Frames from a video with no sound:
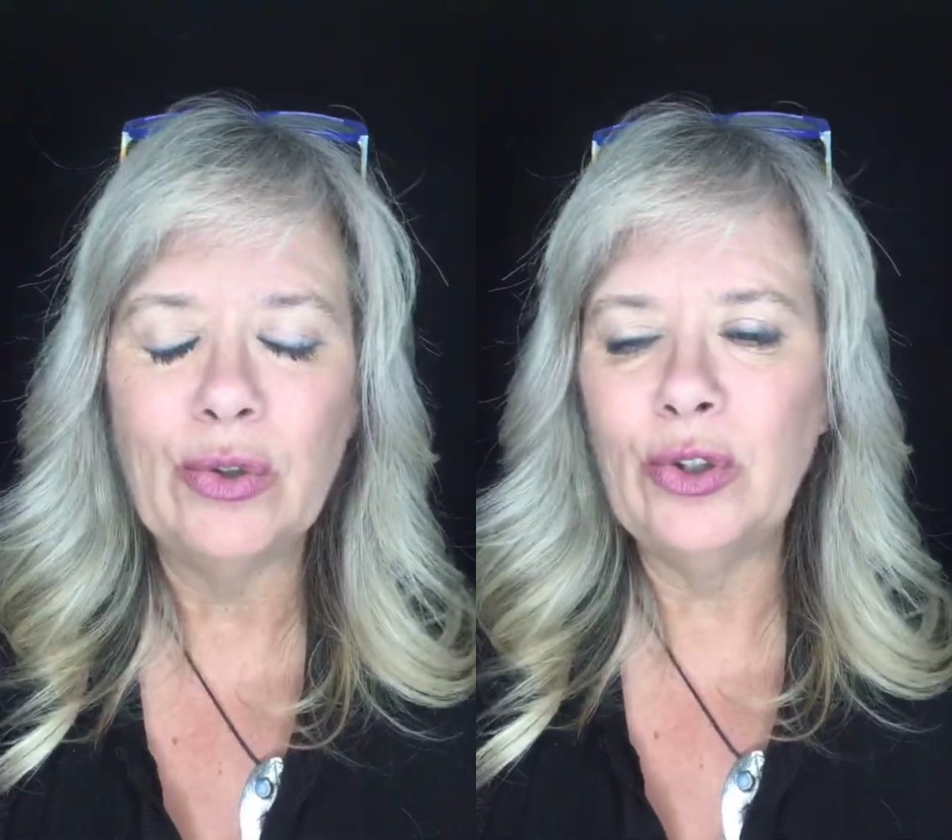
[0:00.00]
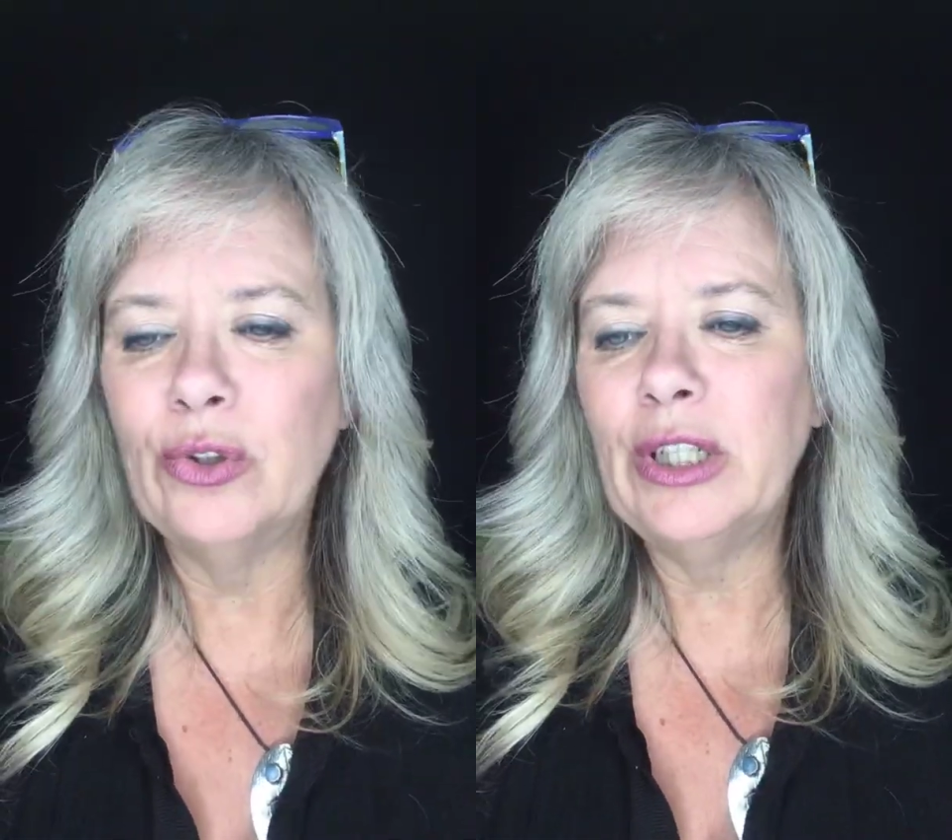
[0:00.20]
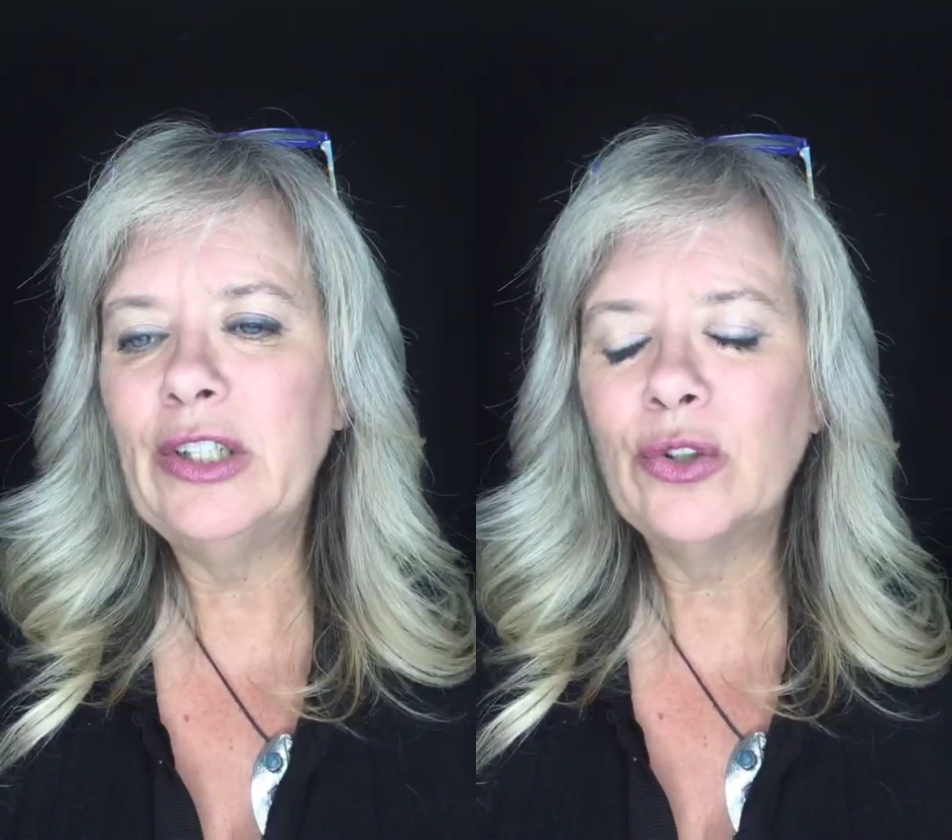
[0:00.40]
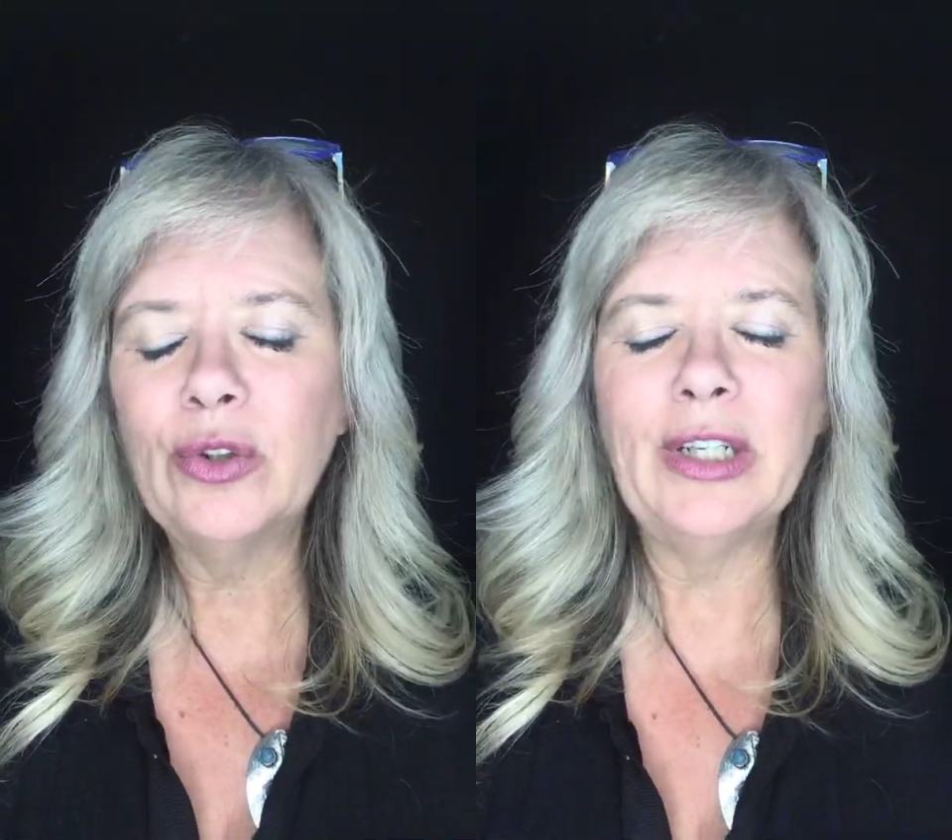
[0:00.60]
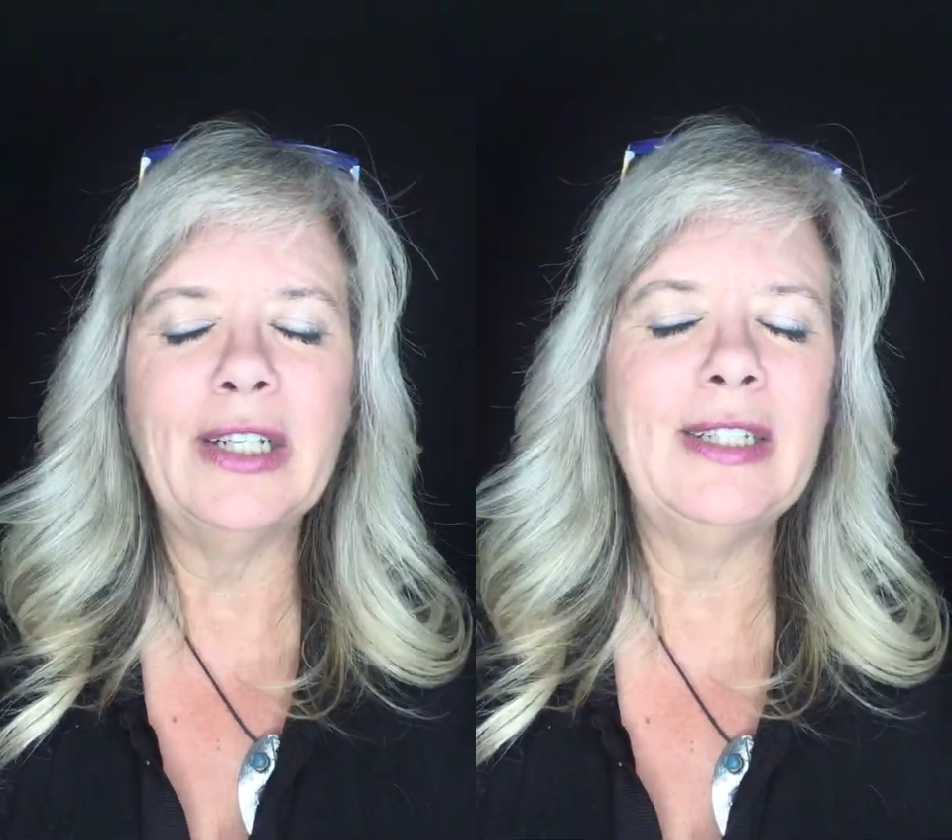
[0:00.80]
Your inner
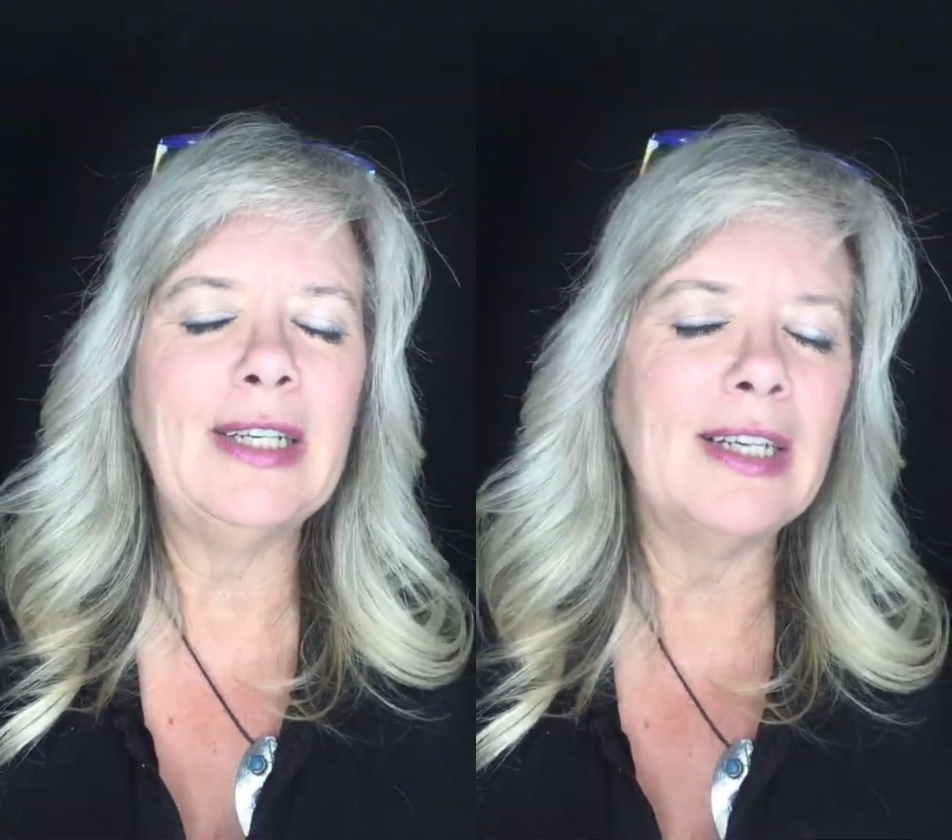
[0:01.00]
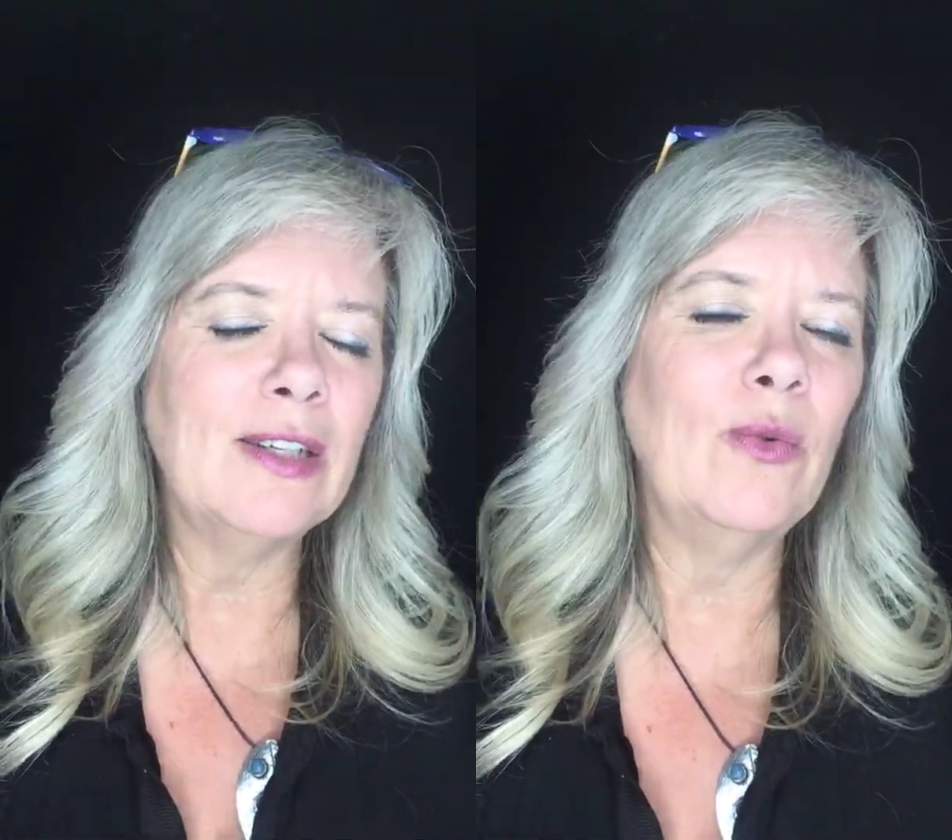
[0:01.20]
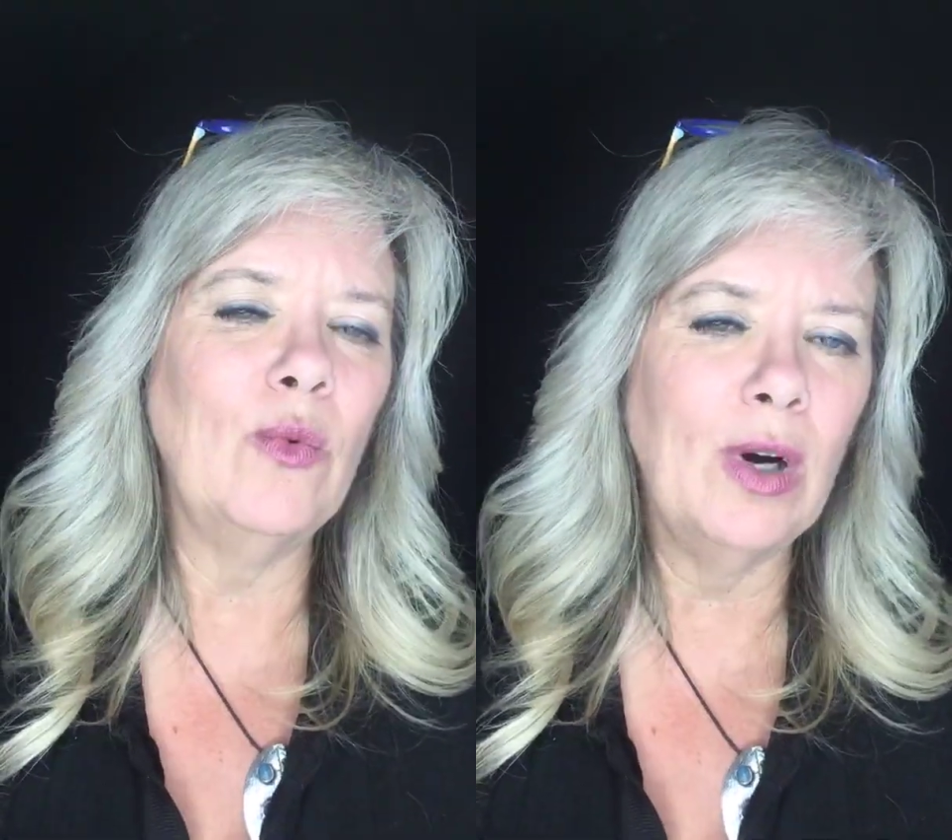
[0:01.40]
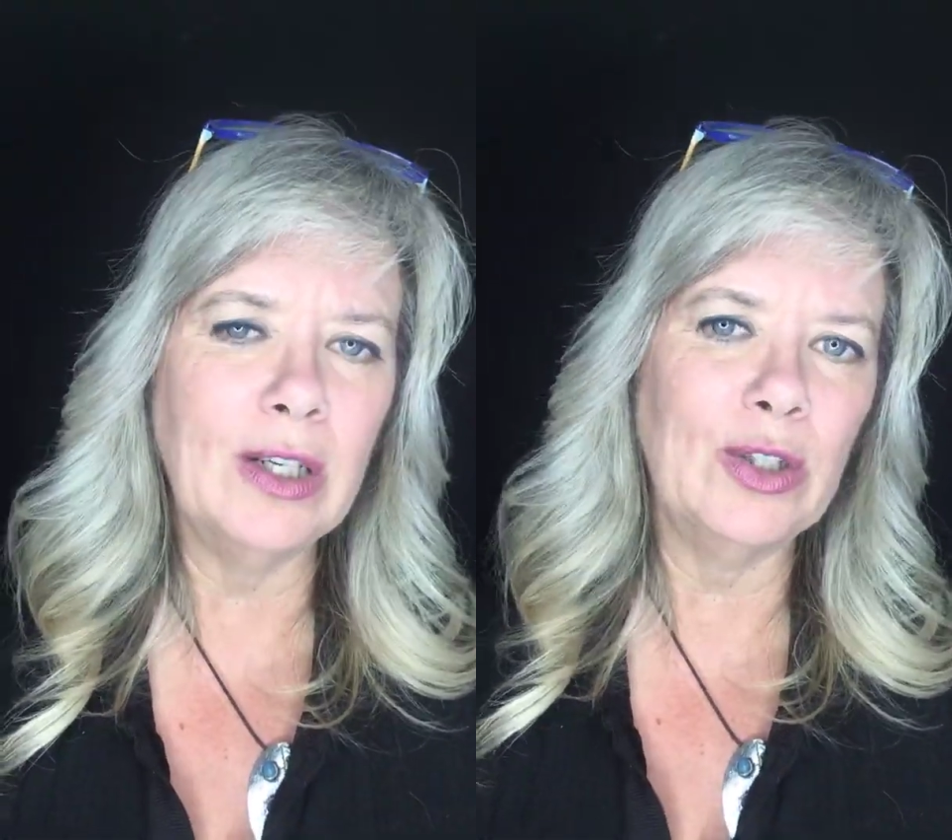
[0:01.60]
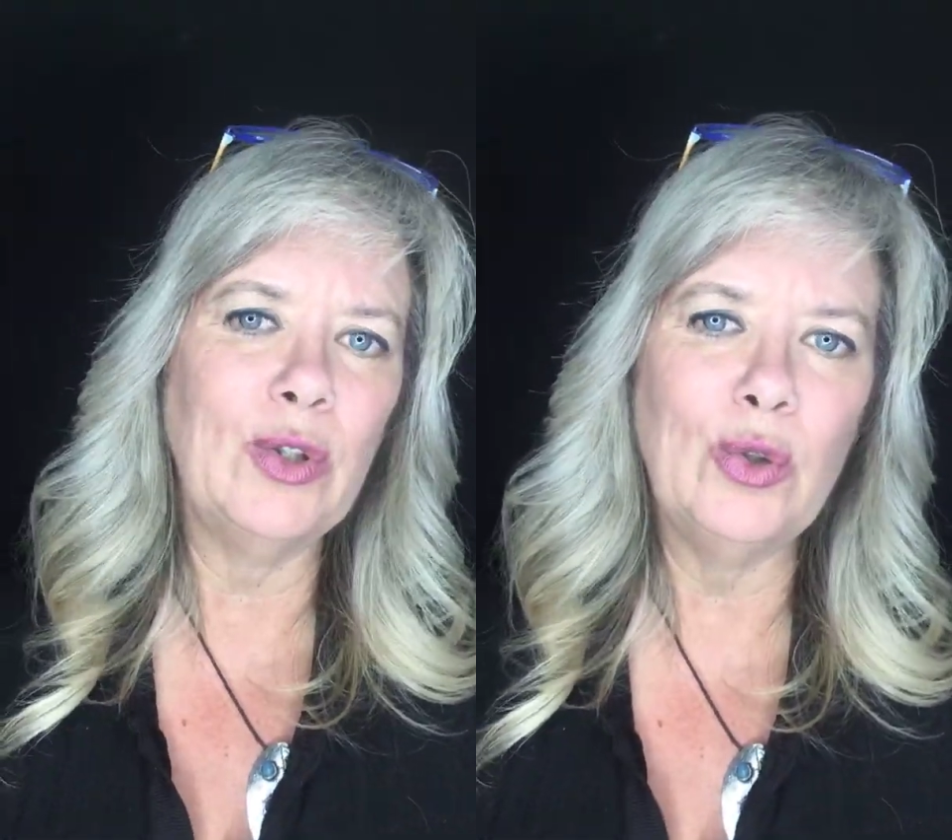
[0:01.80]
critic doesn't
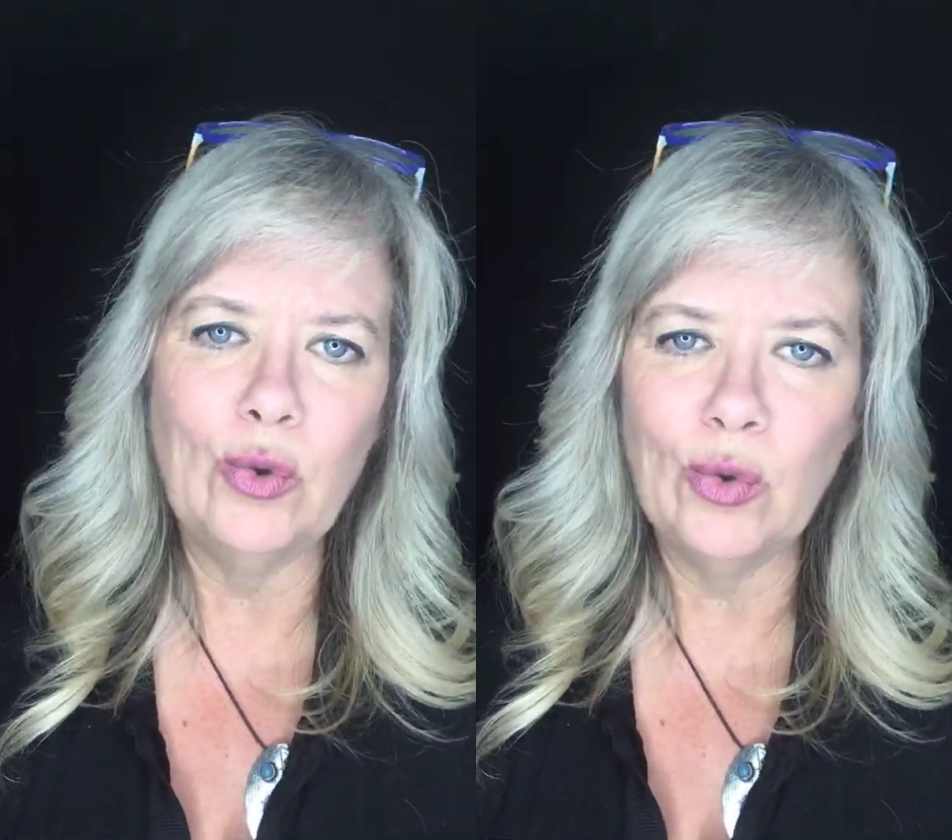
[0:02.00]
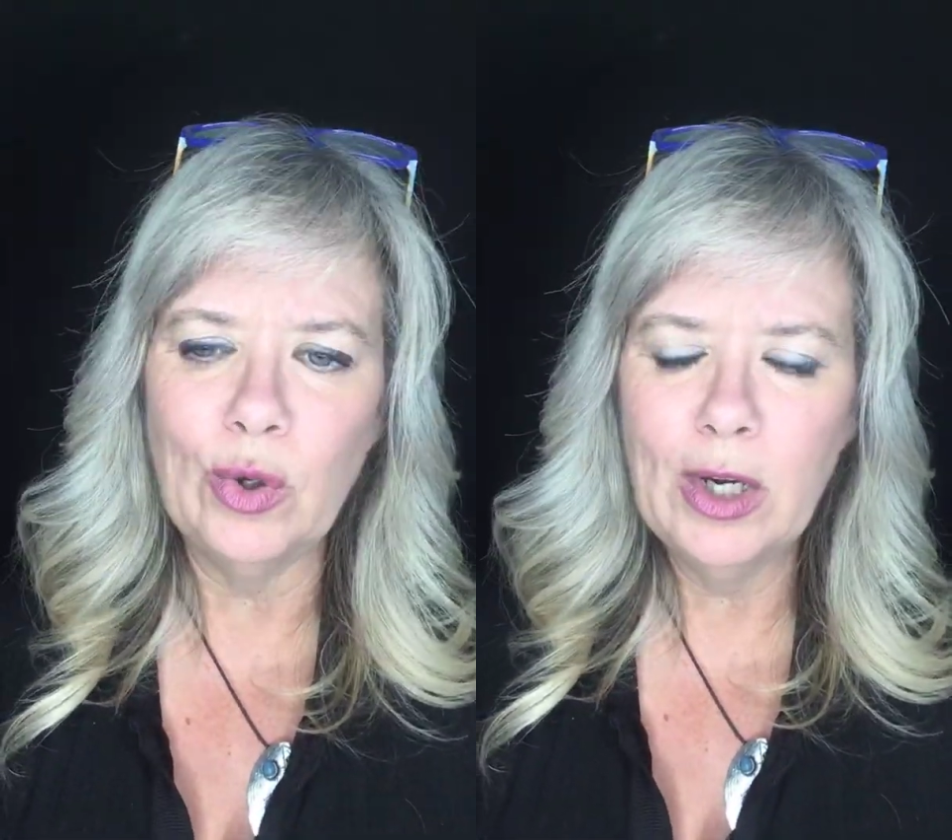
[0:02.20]
want to